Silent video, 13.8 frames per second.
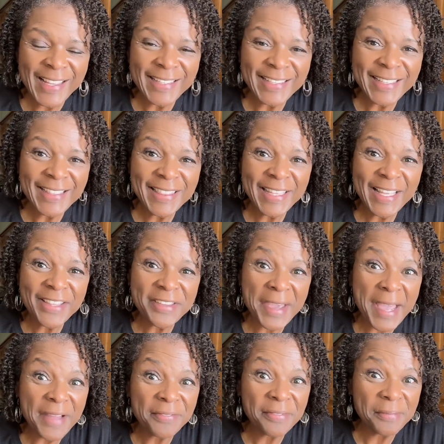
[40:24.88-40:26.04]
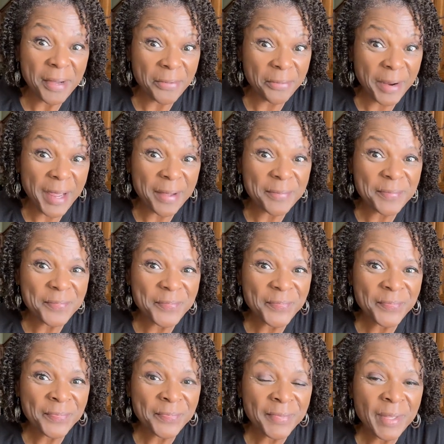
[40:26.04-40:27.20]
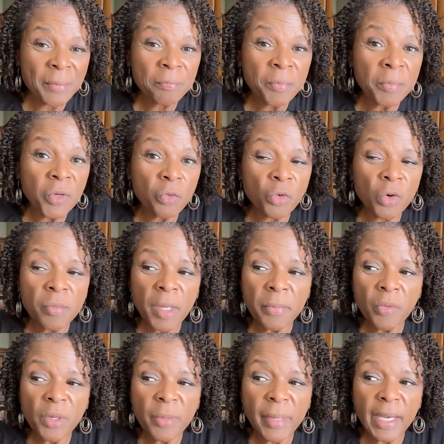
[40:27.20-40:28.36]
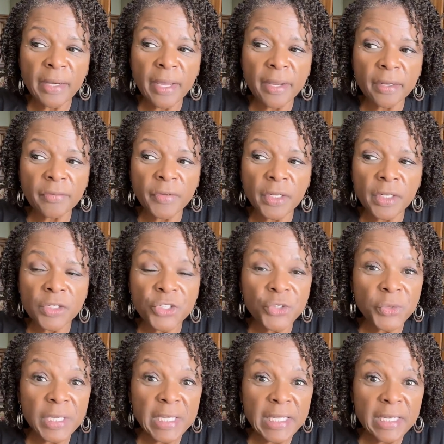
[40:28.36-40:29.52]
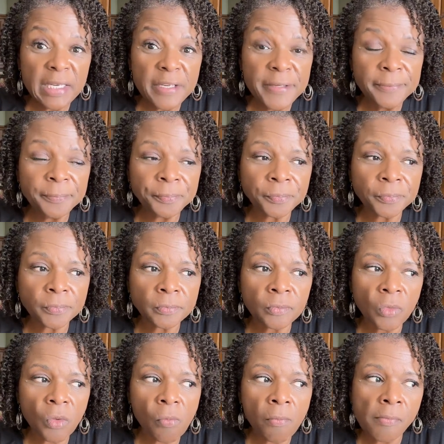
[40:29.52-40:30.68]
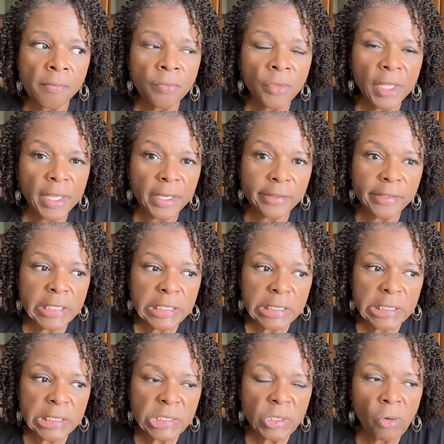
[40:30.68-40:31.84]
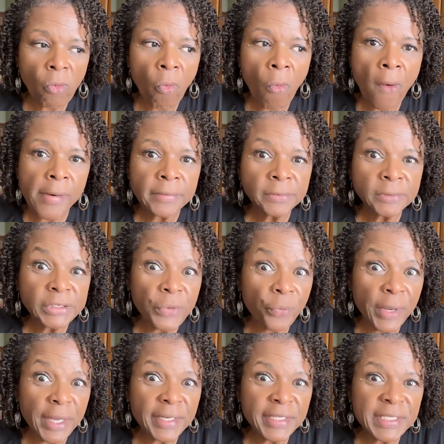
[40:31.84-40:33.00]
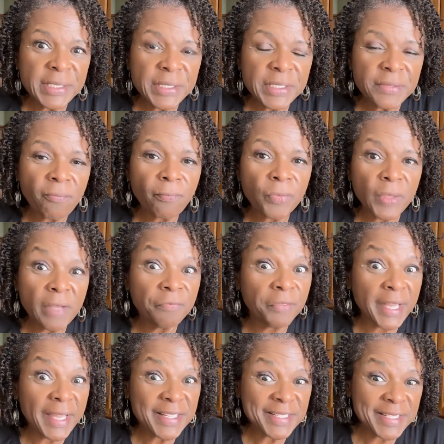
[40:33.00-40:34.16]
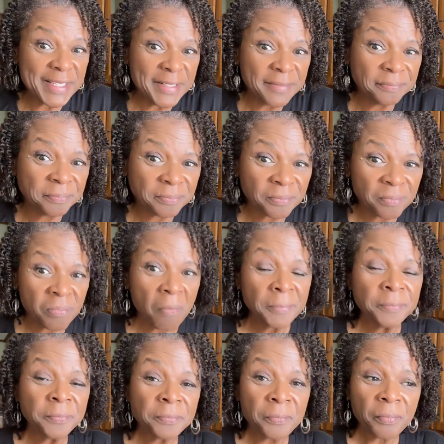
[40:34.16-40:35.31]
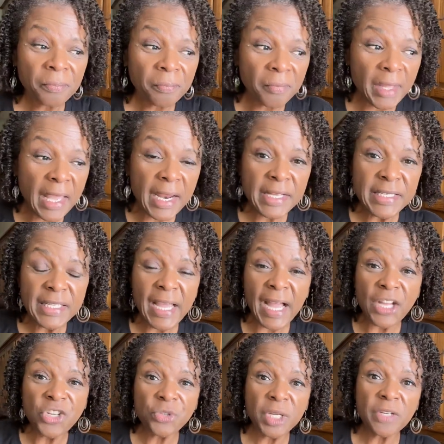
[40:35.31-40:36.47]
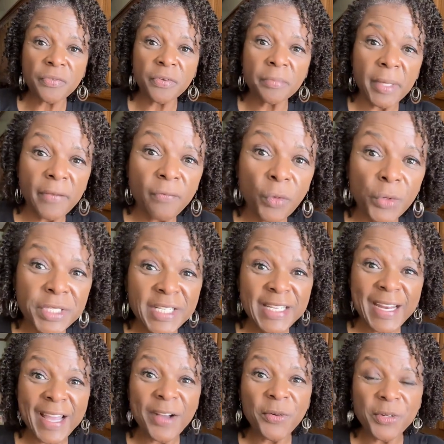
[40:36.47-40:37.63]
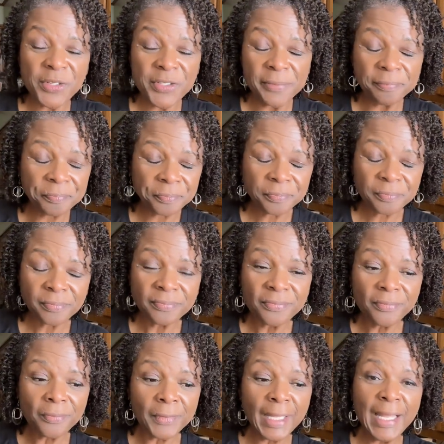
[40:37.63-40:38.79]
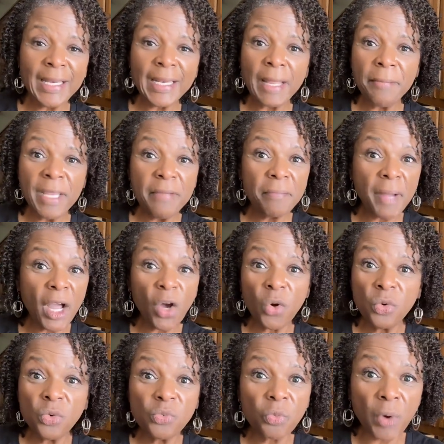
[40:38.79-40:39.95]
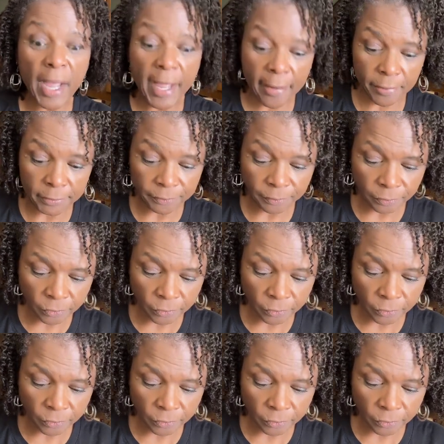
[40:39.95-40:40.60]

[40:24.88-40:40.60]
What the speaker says: and eat the other half of my wrap. Remember, we made it out of zucchini, carrots, and red onions, and flaxseed. And I dehydrated for about 14 hours, and I made my own wrap.